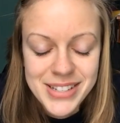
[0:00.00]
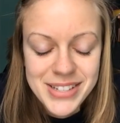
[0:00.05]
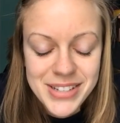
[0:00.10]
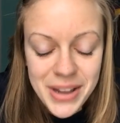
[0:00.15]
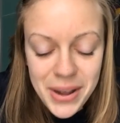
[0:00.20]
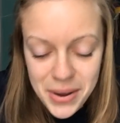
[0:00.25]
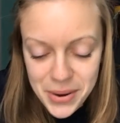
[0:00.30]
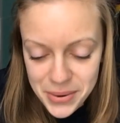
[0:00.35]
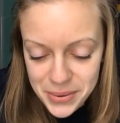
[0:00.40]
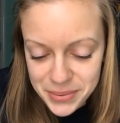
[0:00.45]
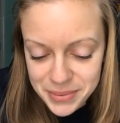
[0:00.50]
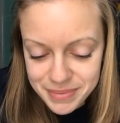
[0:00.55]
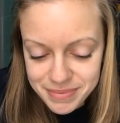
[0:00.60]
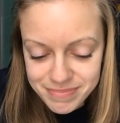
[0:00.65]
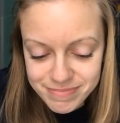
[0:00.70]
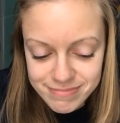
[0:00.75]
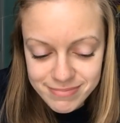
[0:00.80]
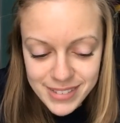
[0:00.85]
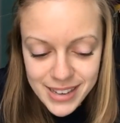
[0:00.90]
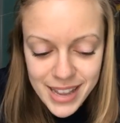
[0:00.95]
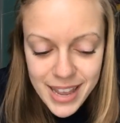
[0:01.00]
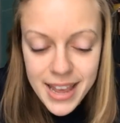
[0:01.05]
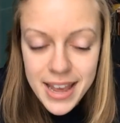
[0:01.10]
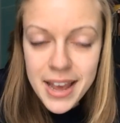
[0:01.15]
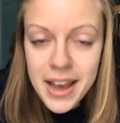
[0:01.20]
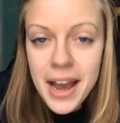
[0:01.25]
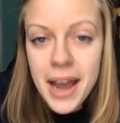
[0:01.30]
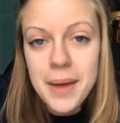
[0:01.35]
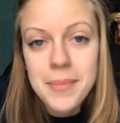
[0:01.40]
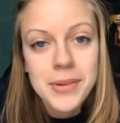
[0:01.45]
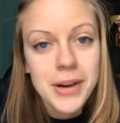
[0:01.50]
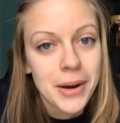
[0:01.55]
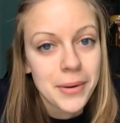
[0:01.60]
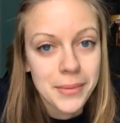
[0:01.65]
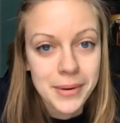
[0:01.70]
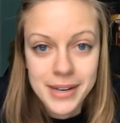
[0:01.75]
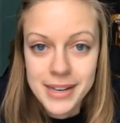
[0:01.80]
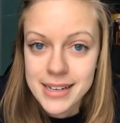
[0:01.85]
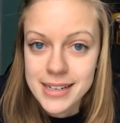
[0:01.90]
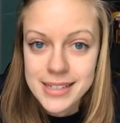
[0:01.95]
so, I'm not
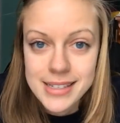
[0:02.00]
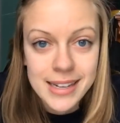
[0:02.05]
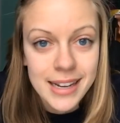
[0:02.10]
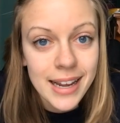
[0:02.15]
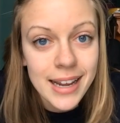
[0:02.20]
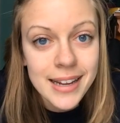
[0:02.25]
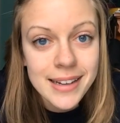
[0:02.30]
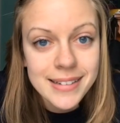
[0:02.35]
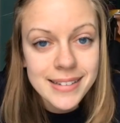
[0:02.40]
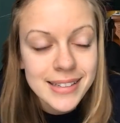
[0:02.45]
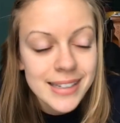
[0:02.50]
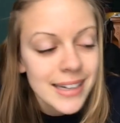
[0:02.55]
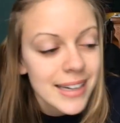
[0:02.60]
working today.